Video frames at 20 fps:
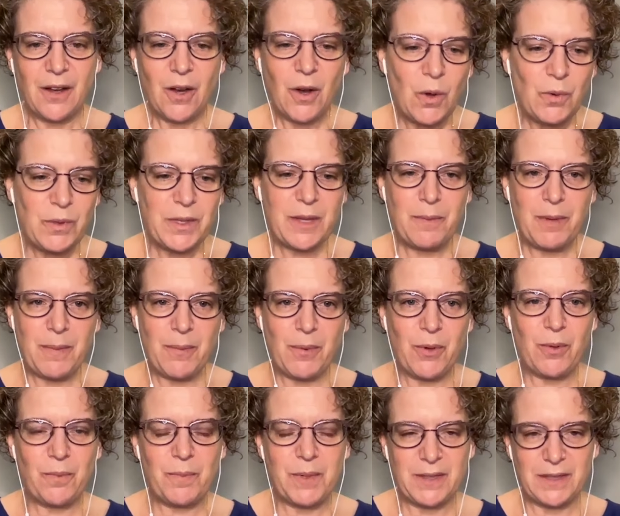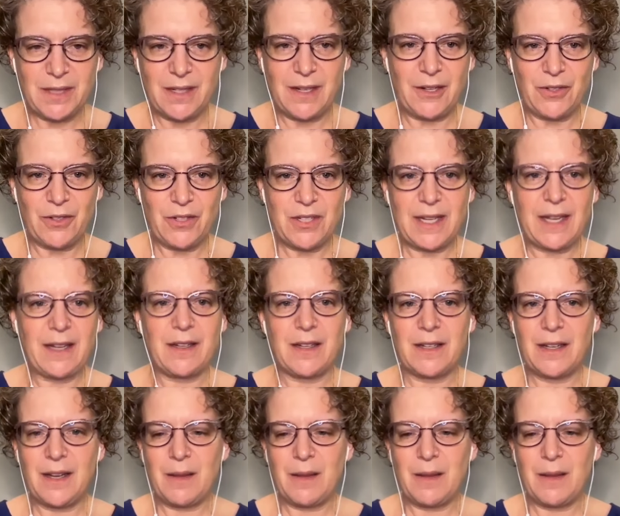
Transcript: Only the people who build it understand it,